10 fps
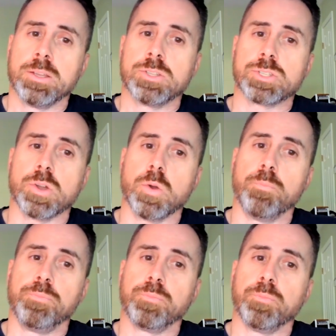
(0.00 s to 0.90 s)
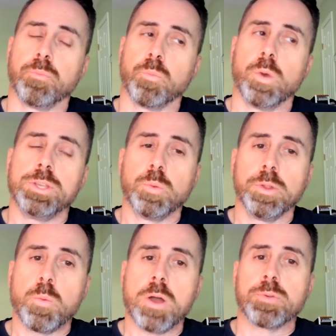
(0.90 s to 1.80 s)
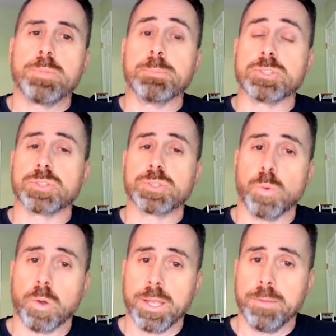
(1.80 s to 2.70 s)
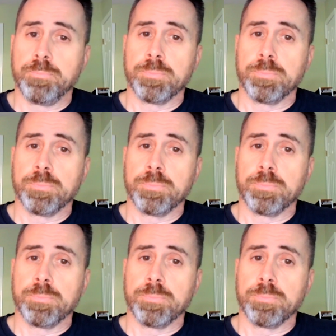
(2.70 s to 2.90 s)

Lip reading: So what you really want from them is a story.